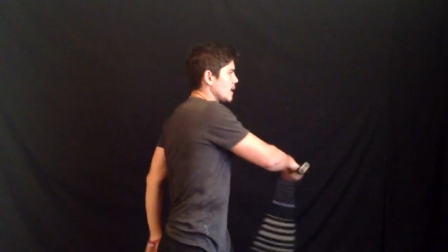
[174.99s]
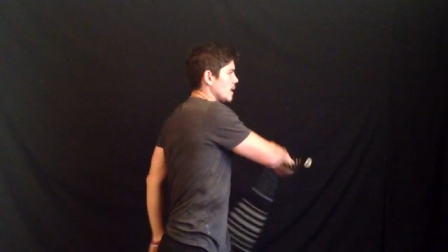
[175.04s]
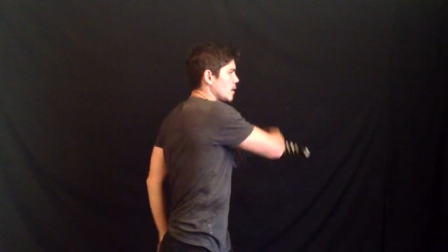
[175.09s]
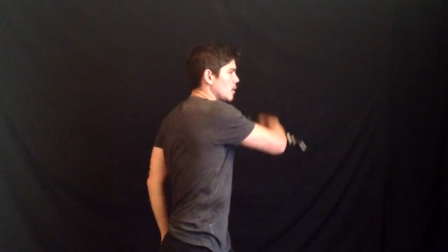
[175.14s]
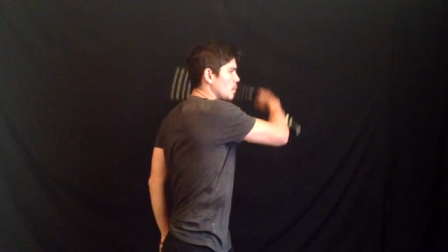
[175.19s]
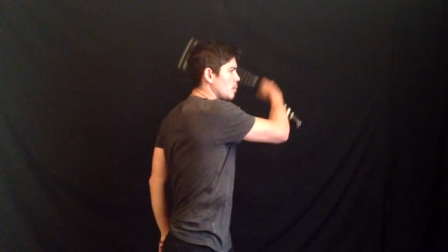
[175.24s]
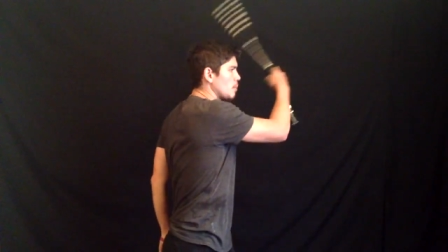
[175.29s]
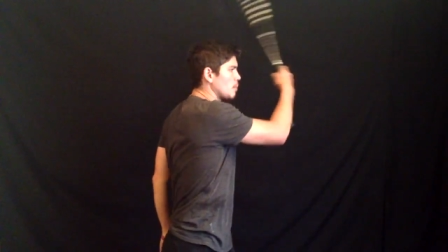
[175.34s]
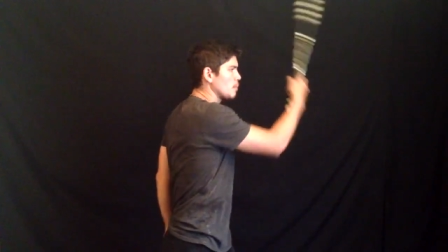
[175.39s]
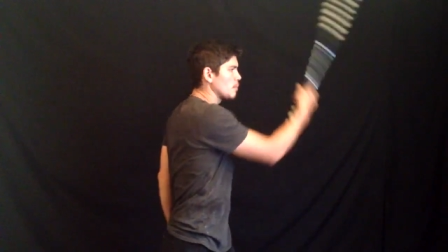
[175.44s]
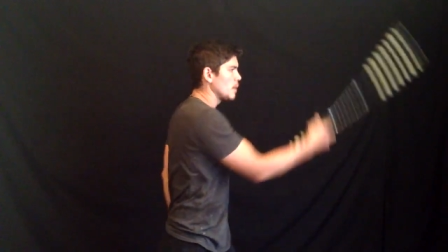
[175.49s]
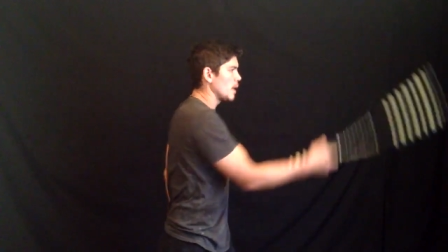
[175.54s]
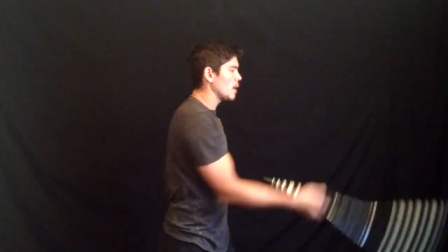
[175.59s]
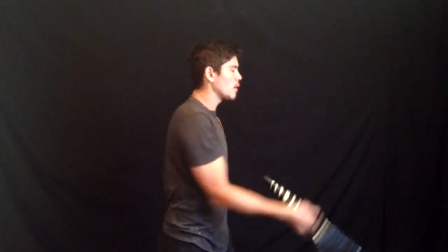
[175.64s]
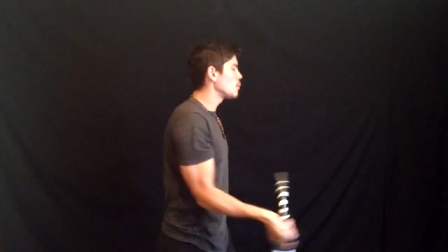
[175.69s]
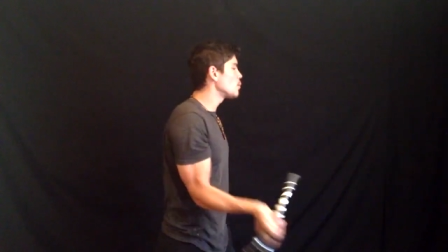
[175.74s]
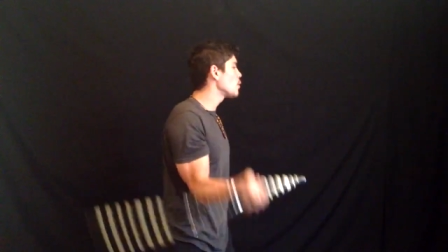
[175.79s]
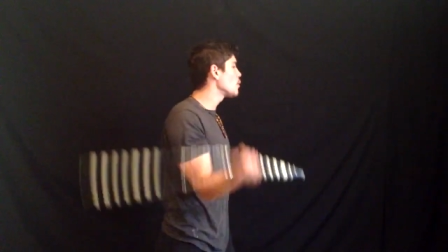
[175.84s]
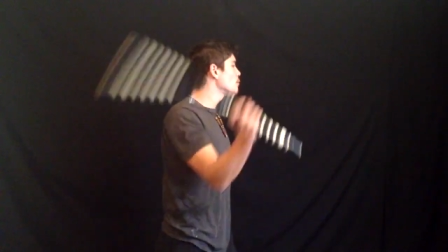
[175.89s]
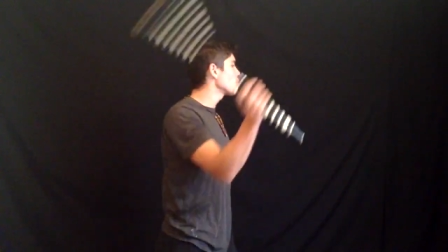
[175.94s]
It'll,
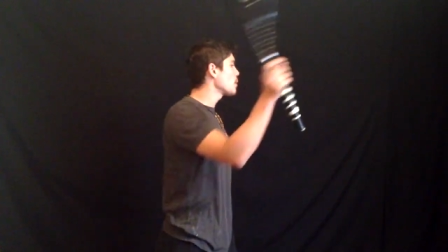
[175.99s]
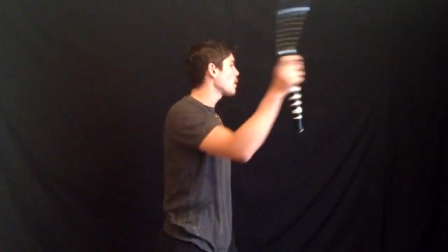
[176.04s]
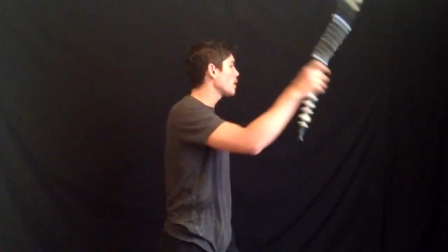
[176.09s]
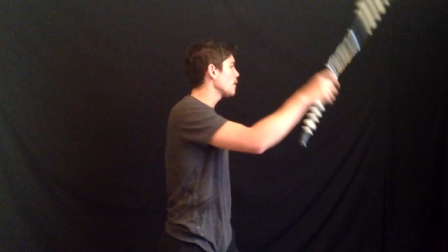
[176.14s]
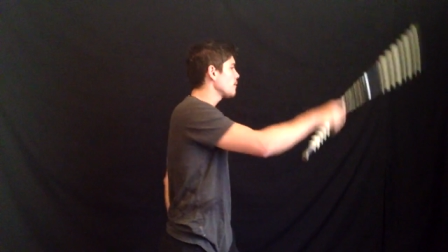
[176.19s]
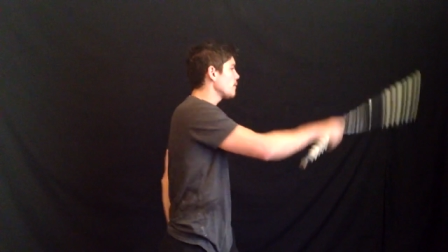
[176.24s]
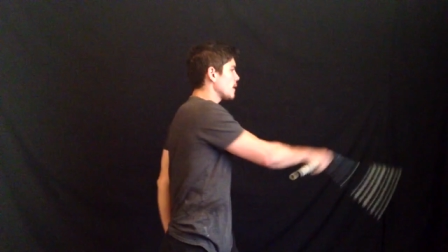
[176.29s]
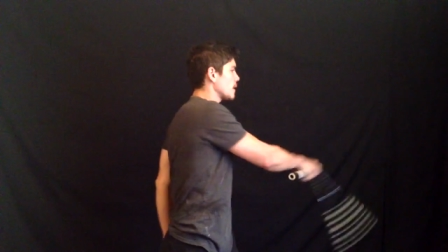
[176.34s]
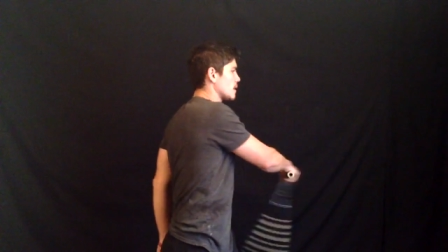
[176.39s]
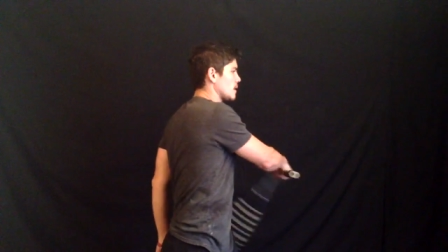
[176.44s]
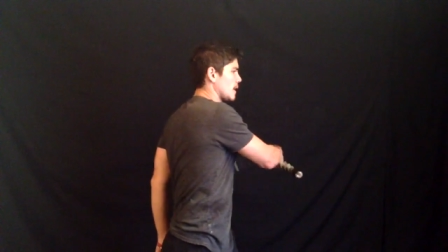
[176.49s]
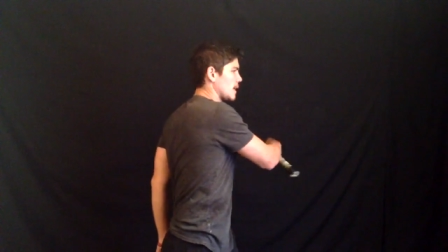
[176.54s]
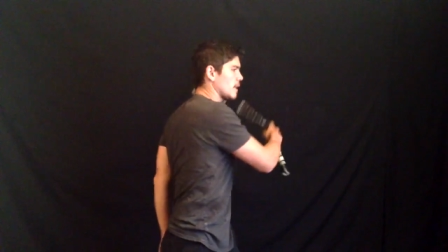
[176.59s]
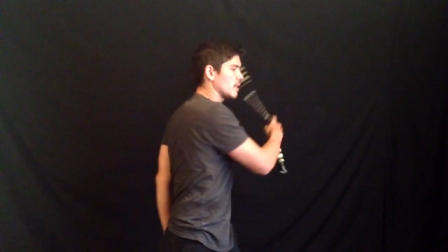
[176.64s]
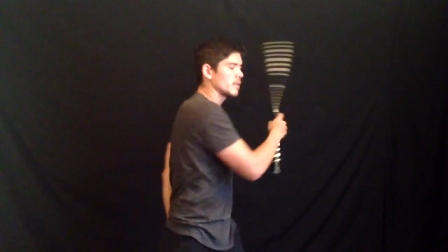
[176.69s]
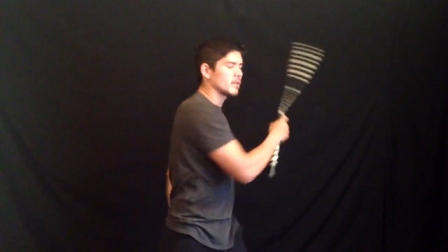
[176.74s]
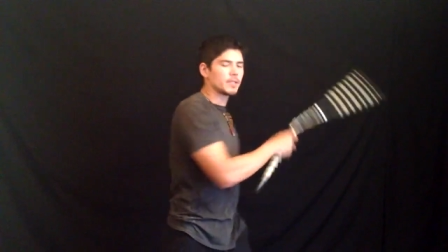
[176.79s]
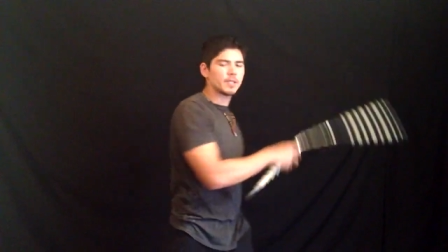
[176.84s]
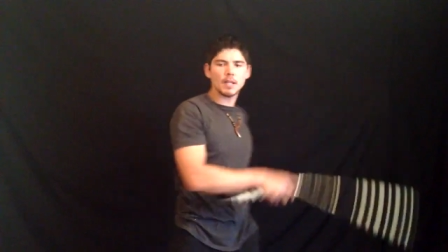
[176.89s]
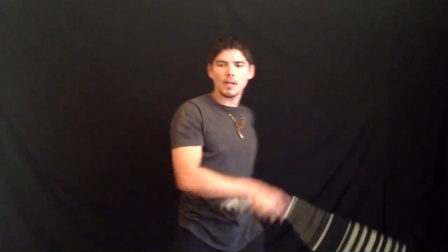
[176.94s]
it'll move perfectly.
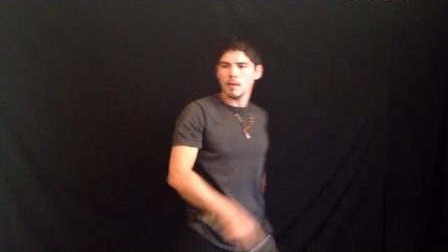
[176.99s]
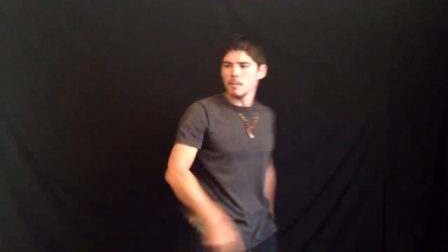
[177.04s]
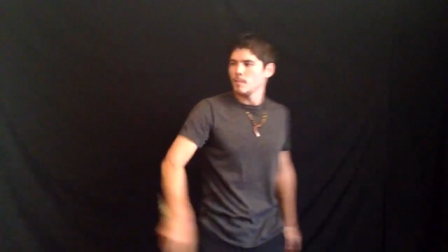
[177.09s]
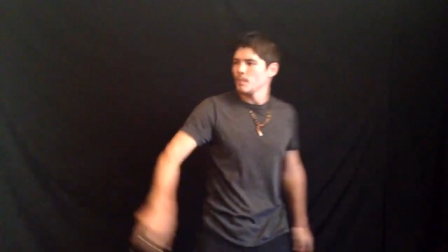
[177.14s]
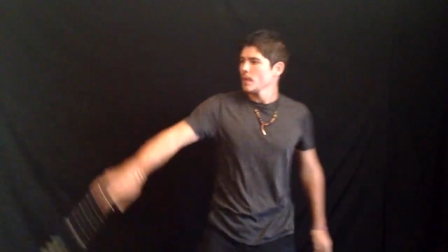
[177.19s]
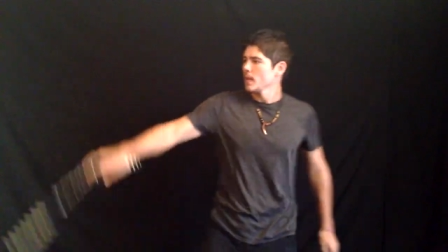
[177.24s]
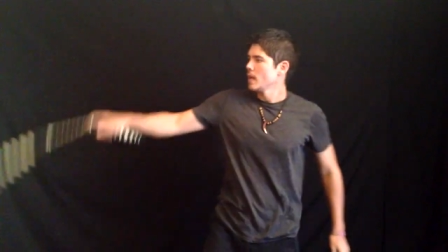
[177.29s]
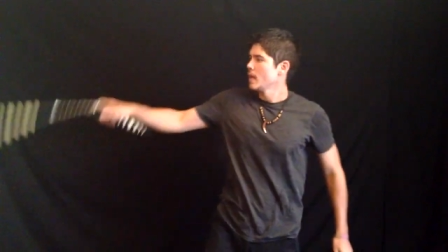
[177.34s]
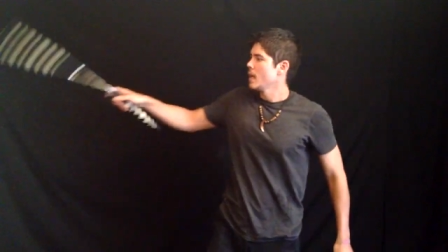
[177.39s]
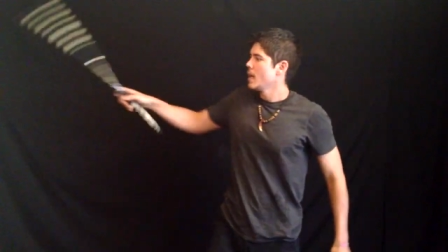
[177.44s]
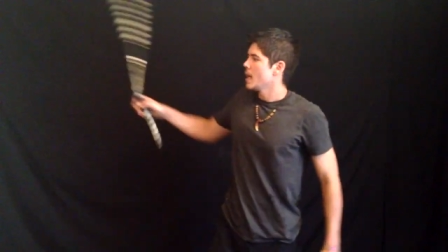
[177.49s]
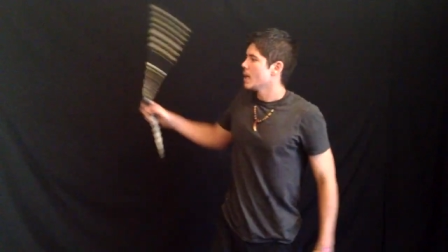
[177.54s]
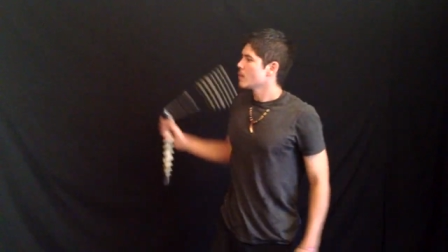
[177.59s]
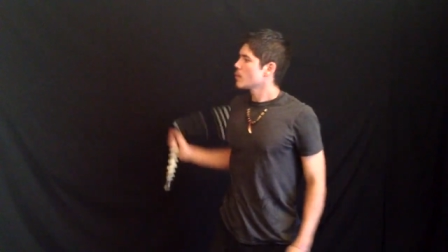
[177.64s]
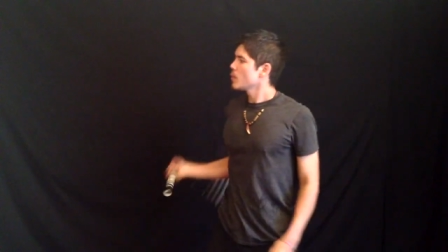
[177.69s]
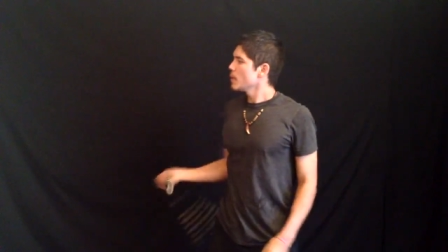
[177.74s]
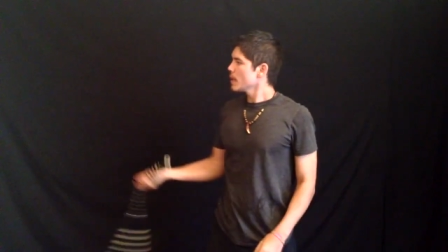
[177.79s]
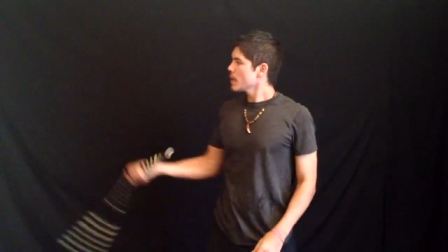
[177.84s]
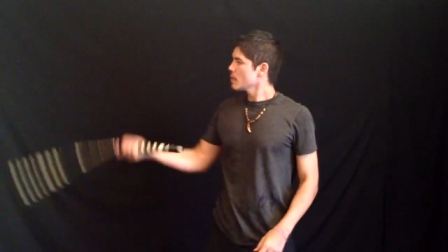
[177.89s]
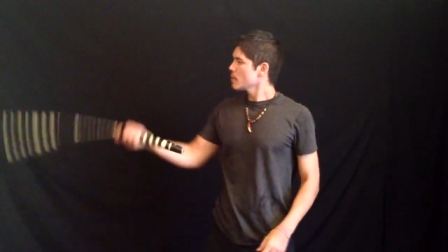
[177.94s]
So, I'm
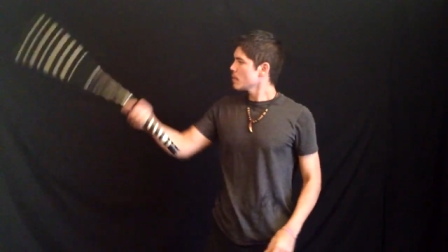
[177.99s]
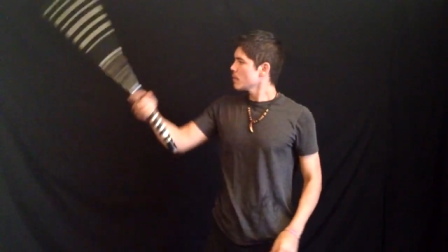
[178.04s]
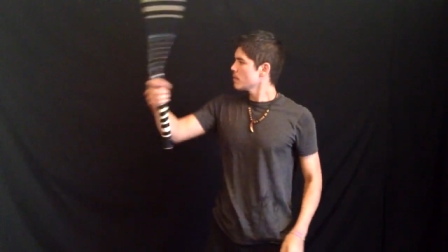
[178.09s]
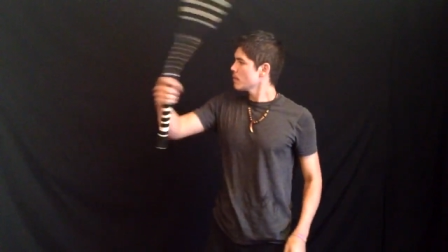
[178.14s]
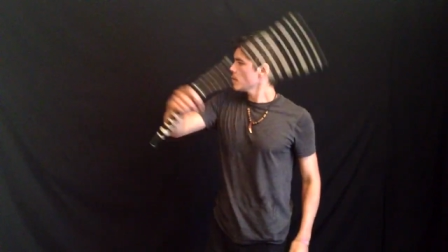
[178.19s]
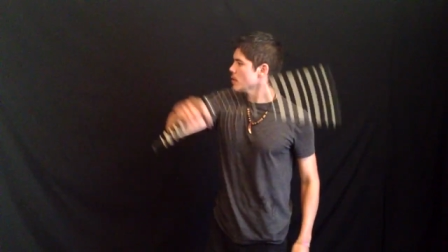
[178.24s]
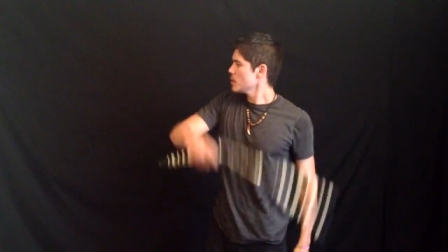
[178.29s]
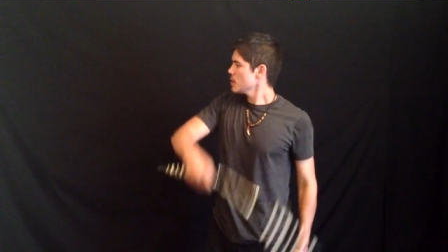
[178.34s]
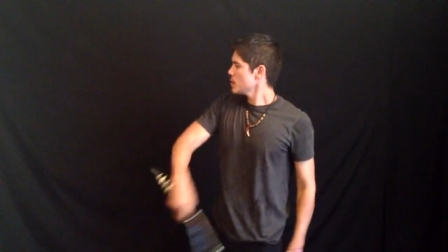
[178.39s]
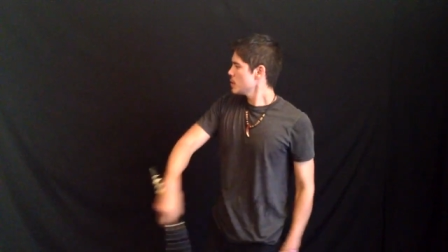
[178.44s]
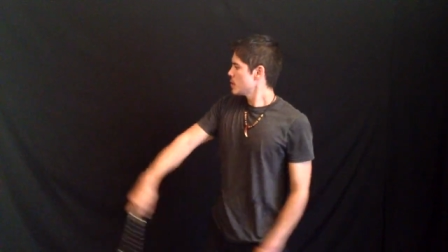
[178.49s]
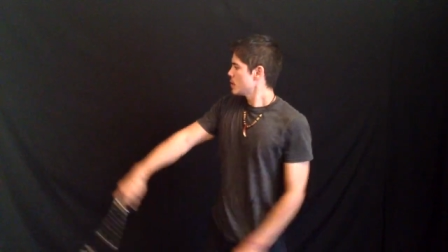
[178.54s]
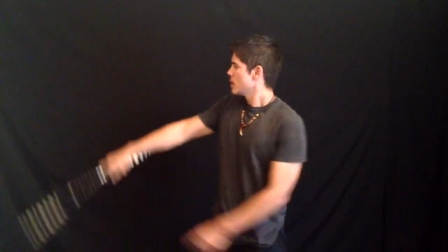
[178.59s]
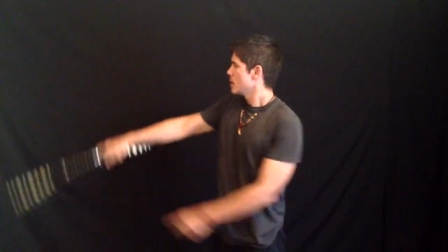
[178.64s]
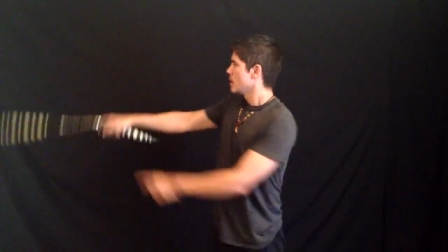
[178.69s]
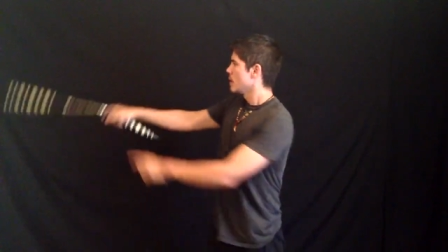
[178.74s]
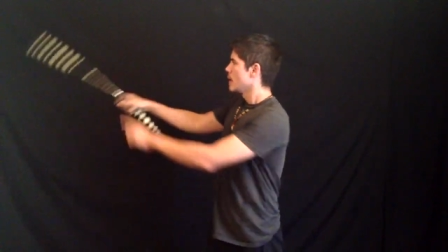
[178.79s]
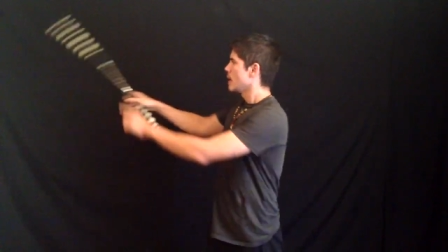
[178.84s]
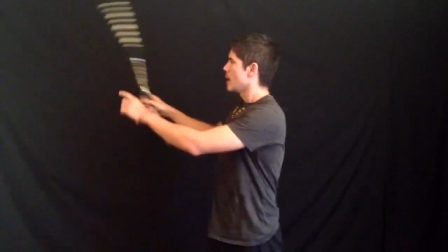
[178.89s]
going in reverse.